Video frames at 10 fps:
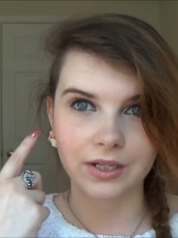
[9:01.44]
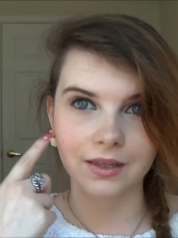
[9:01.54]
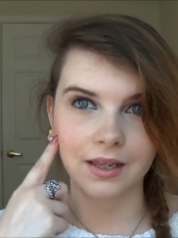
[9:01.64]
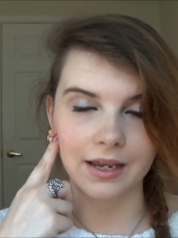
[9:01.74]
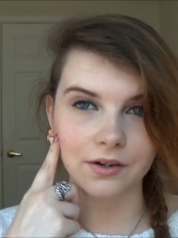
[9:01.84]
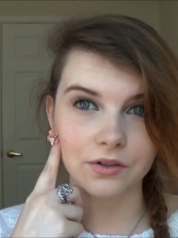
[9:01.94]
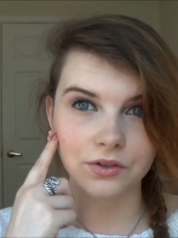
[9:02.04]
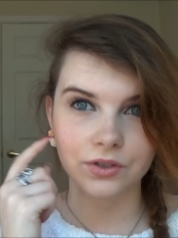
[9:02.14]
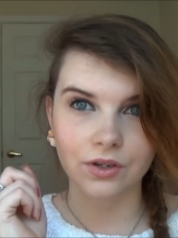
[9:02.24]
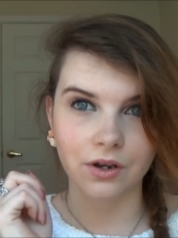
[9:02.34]

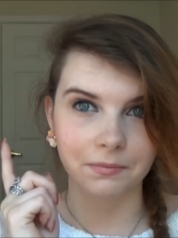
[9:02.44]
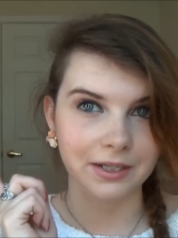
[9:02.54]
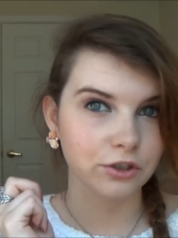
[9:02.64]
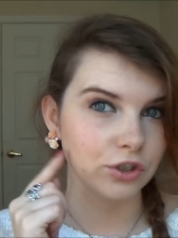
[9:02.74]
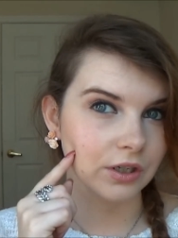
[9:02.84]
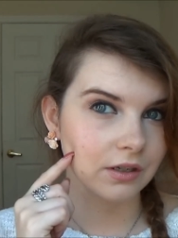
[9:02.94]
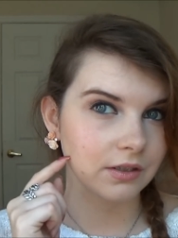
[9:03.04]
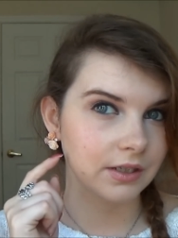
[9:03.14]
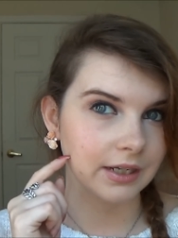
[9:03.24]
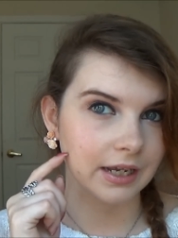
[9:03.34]
layers on my
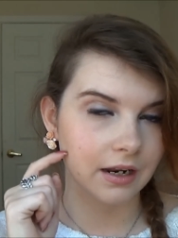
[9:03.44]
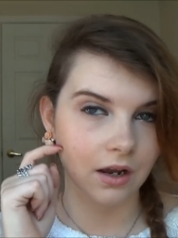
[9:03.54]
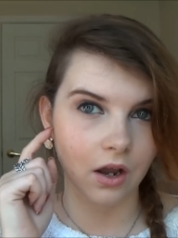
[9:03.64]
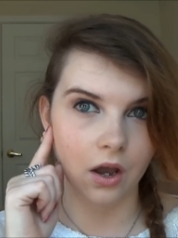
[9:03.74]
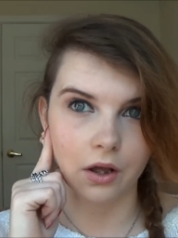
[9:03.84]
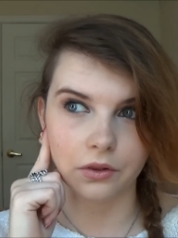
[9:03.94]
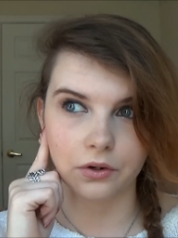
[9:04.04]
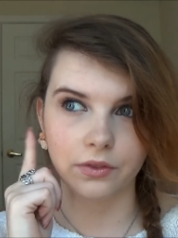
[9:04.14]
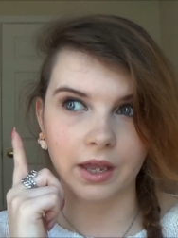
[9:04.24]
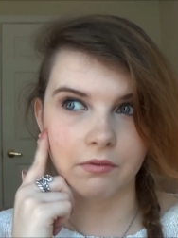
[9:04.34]
cheeks to get
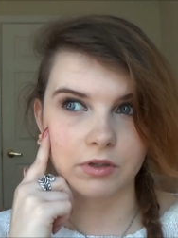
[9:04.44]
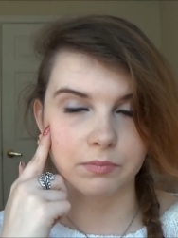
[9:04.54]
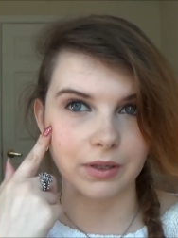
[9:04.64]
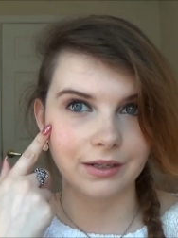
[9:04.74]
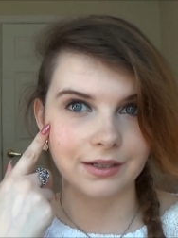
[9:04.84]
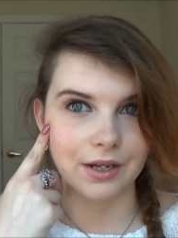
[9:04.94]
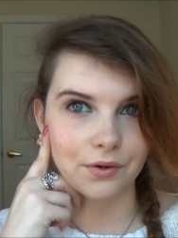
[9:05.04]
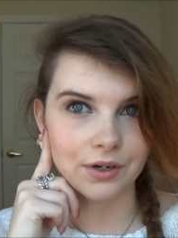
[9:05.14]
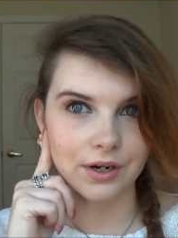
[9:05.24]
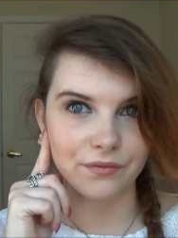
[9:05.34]
color that was blended
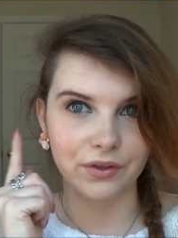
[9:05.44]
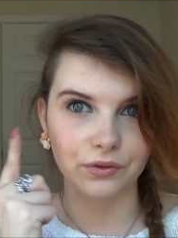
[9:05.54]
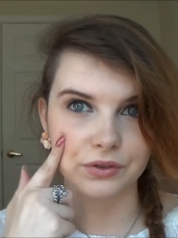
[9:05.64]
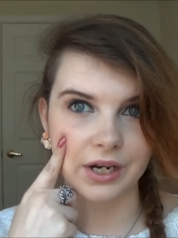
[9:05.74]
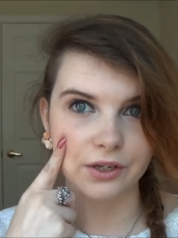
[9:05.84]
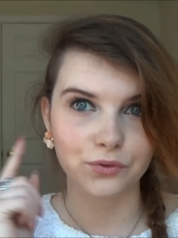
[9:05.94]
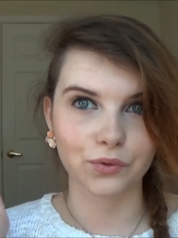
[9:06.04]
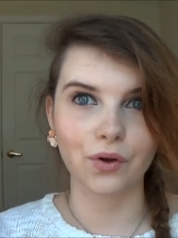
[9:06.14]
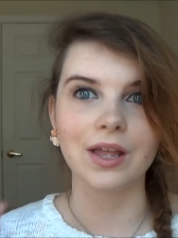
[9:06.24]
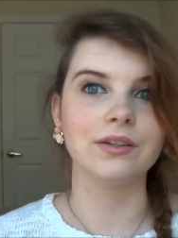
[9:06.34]
out enough that looked
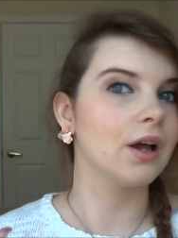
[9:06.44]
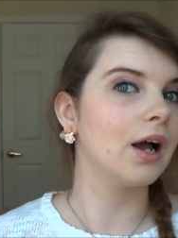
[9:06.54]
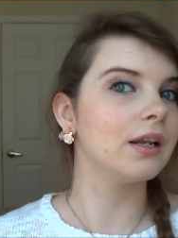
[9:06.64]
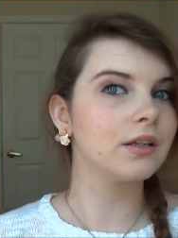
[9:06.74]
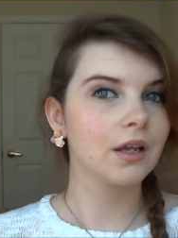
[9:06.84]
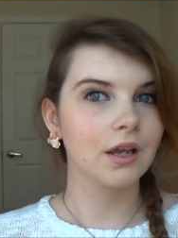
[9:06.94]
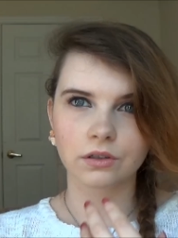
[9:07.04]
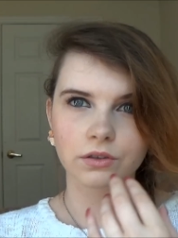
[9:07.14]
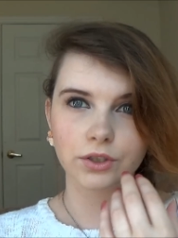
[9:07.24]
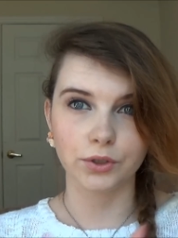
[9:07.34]
natural and not
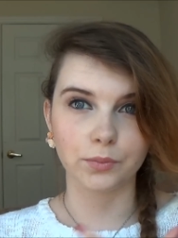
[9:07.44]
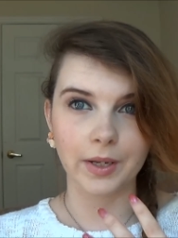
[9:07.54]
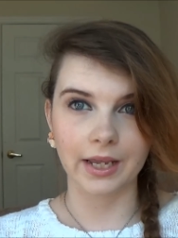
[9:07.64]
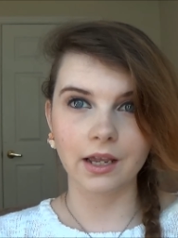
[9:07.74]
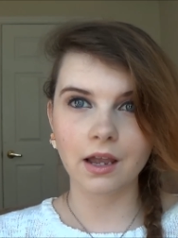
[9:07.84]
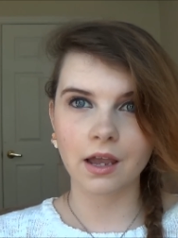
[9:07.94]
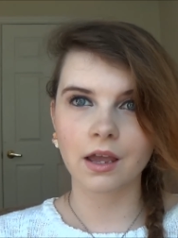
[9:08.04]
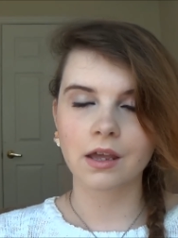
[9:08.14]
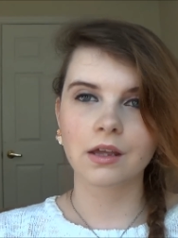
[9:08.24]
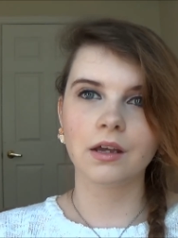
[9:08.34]
too pink
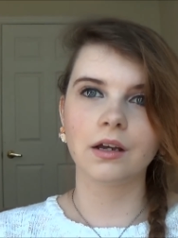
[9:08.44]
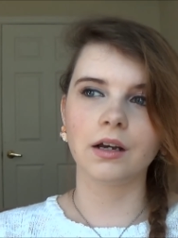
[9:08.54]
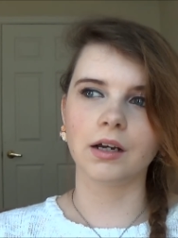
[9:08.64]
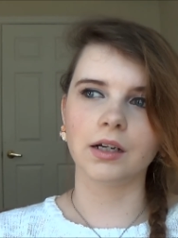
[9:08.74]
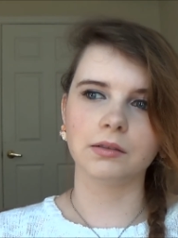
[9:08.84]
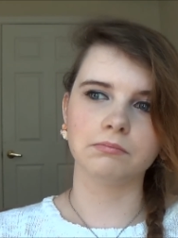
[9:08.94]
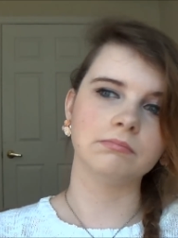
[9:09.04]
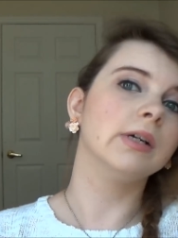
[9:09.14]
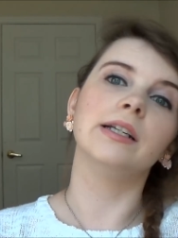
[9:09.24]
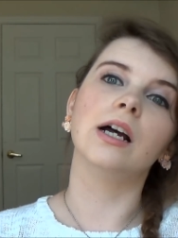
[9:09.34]

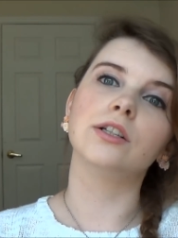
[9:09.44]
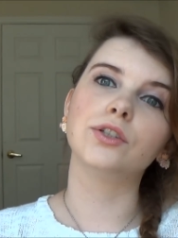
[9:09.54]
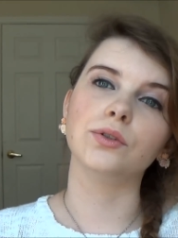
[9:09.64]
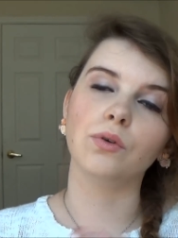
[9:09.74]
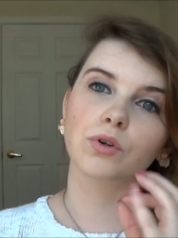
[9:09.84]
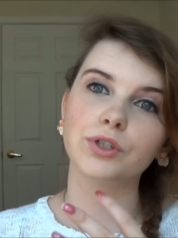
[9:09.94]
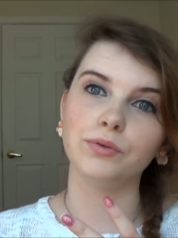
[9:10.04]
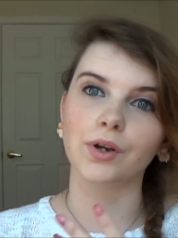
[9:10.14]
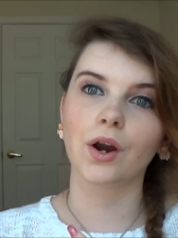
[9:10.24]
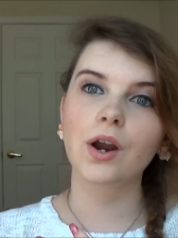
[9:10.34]
um, and not too or too
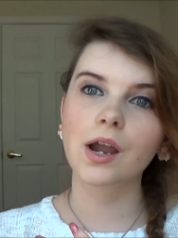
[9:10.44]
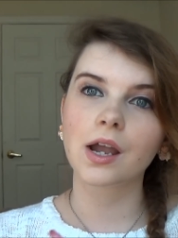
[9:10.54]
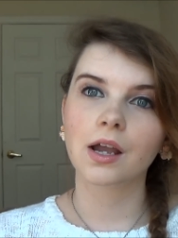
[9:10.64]
dark.